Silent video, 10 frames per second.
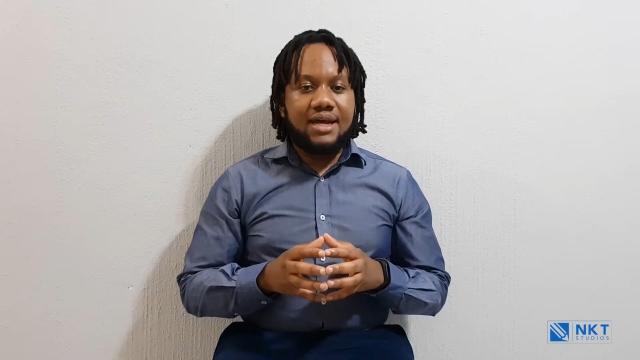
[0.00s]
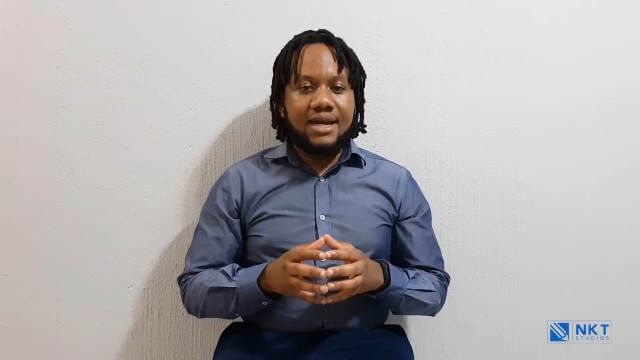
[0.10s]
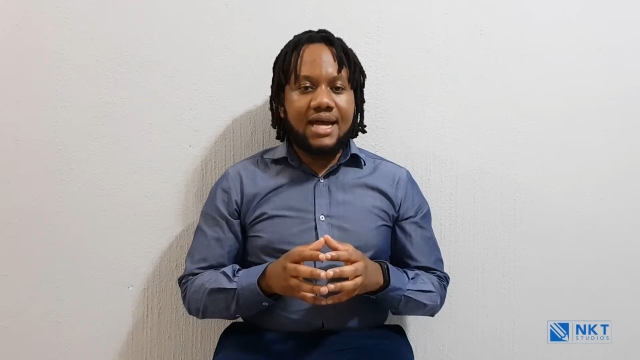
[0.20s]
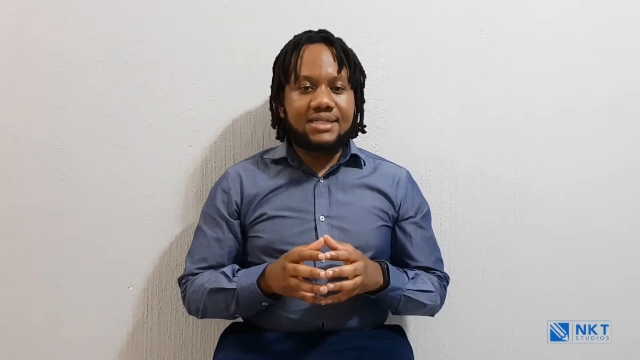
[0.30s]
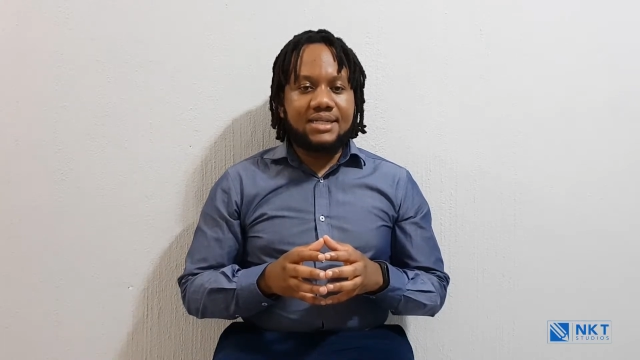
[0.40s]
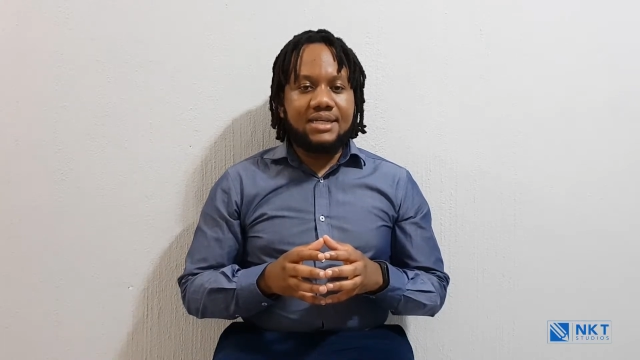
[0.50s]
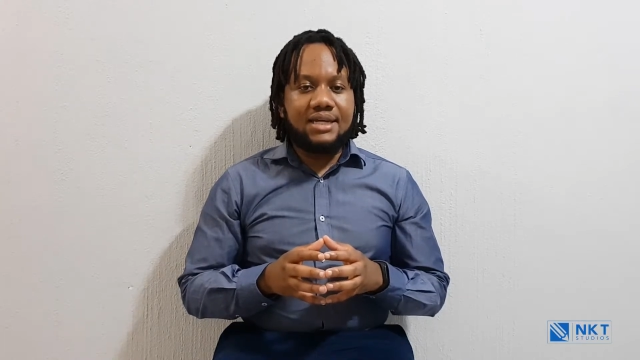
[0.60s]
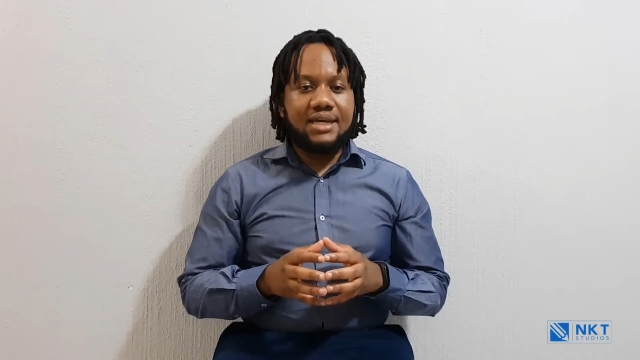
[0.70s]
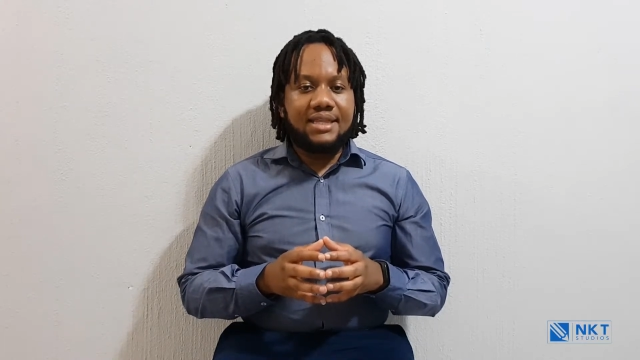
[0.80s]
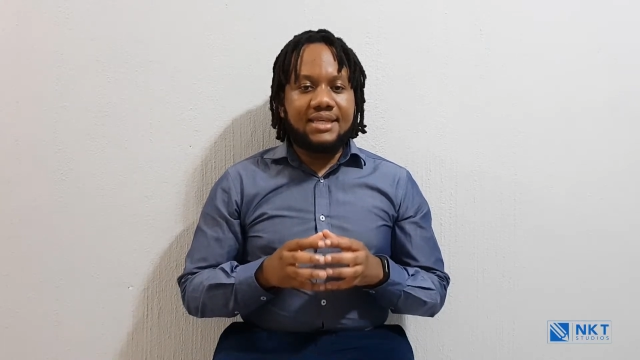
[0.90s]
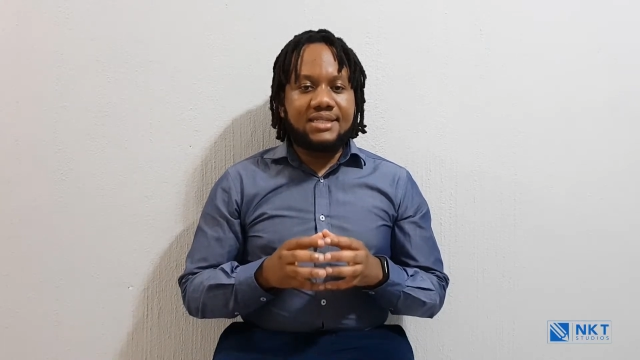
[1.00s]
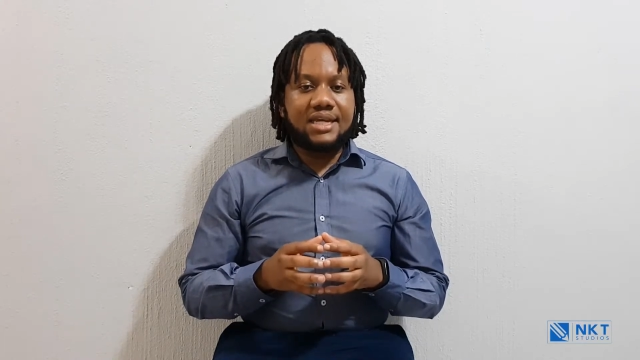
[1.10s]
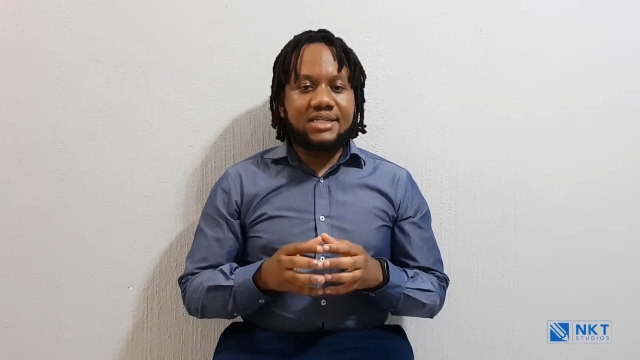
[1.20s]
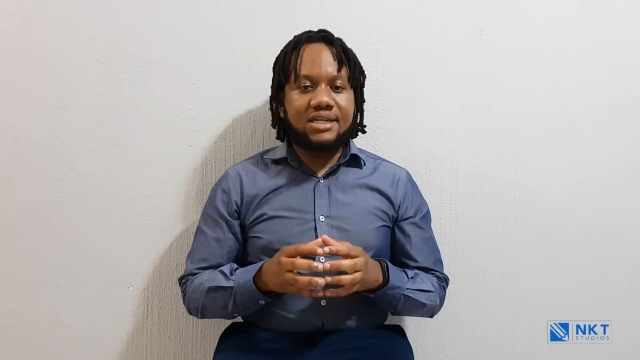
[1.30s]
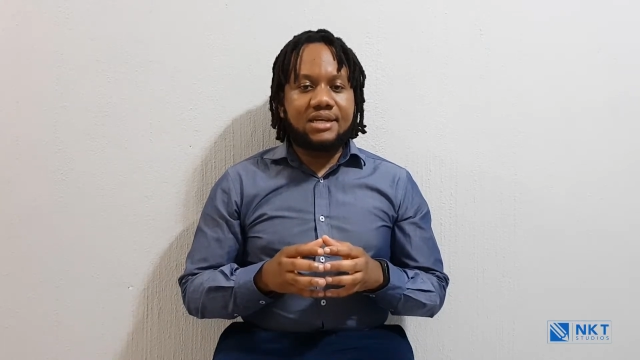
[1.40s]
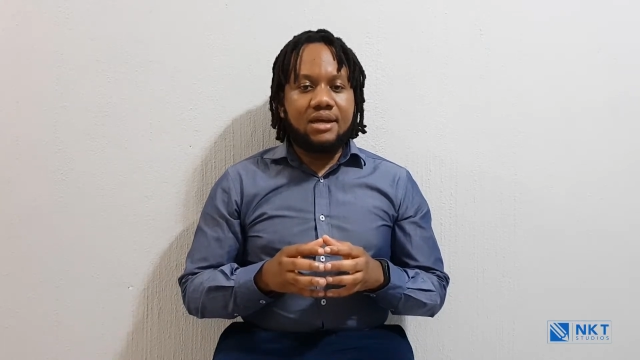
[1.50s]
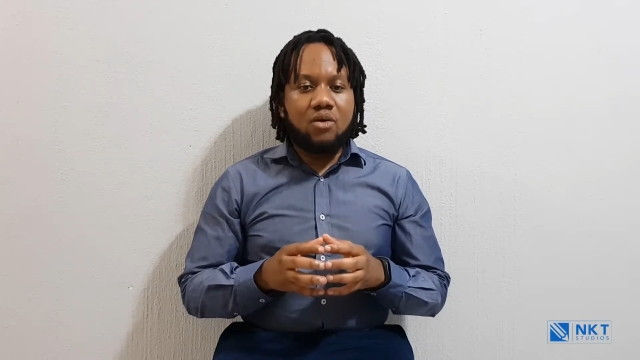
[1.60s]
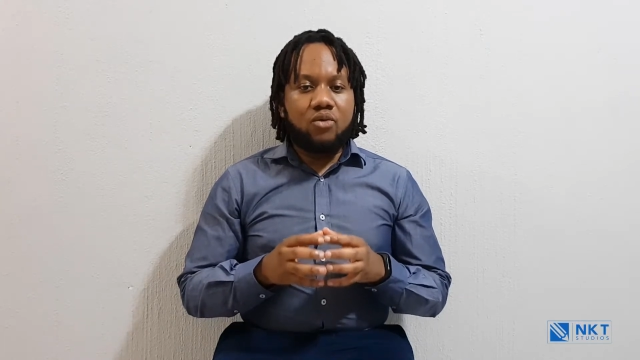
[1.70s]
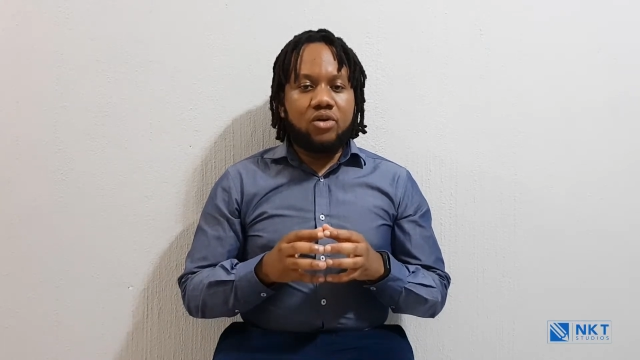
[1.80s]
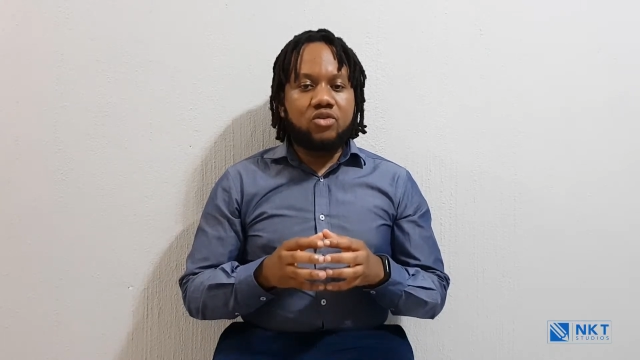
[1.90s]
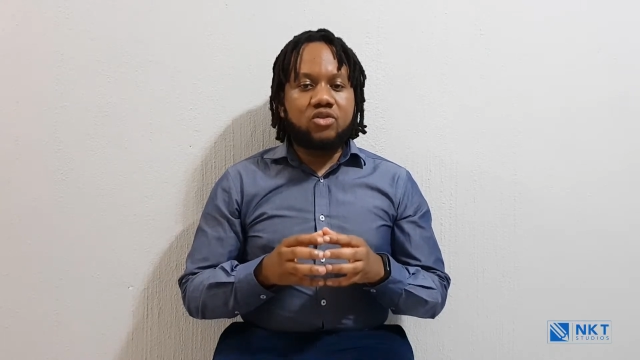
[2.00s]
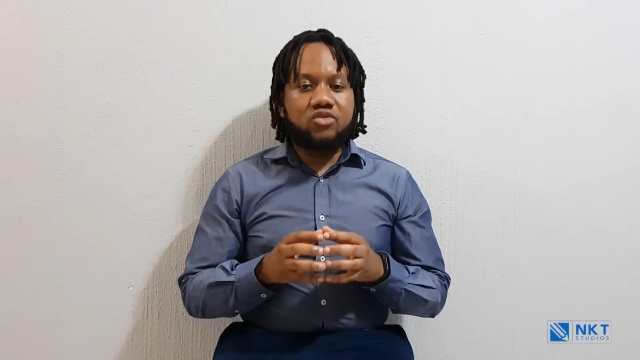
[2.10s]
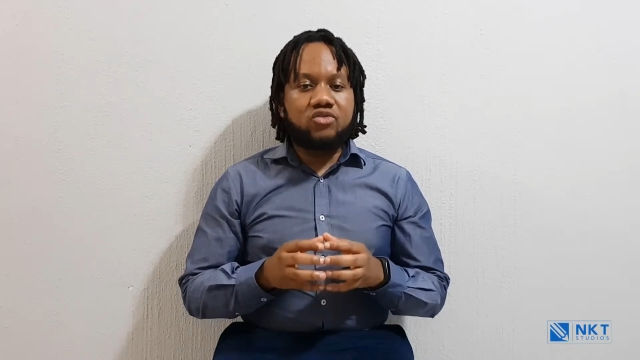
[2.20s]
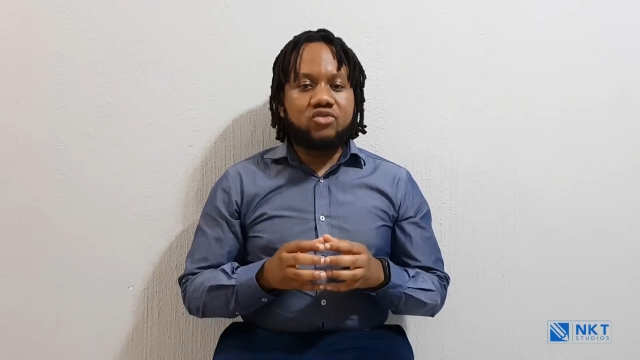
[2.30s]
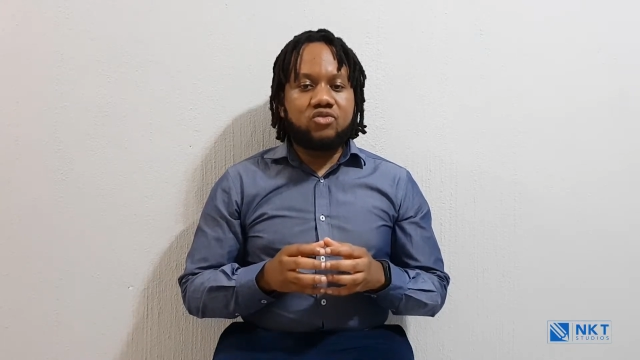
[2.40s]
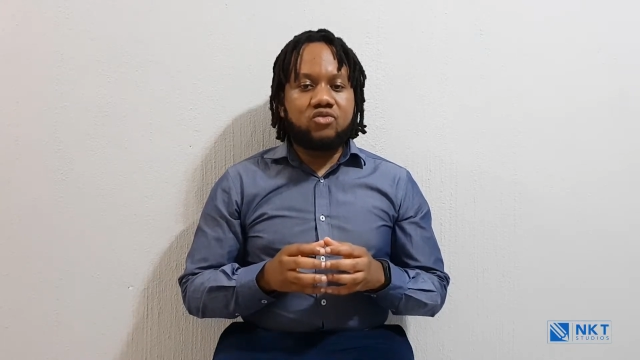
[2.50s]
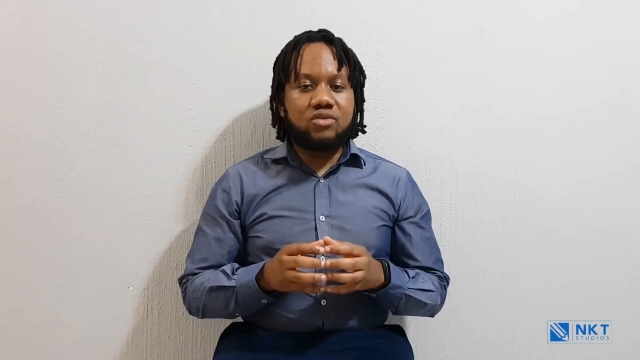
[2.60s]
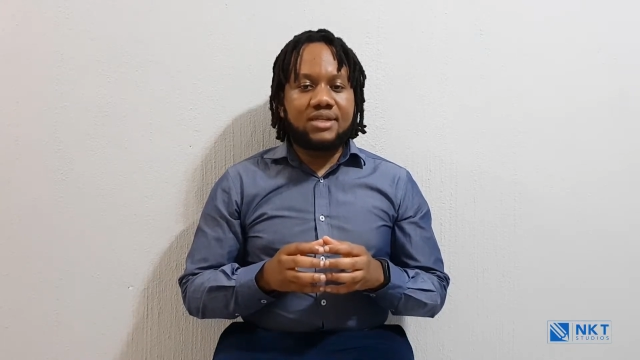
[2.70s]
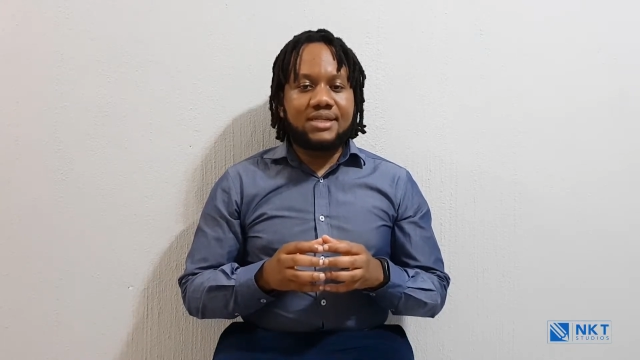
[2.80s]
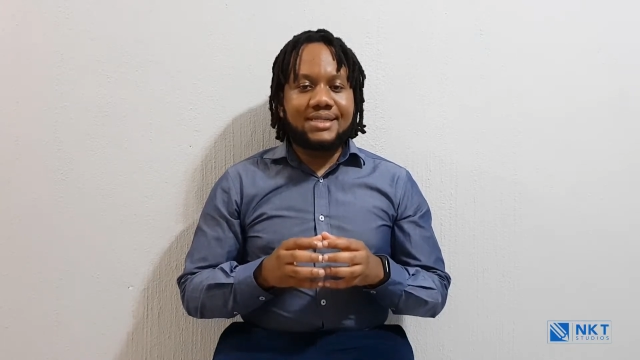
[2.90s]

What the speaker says: Lastly, this section will introduce you to the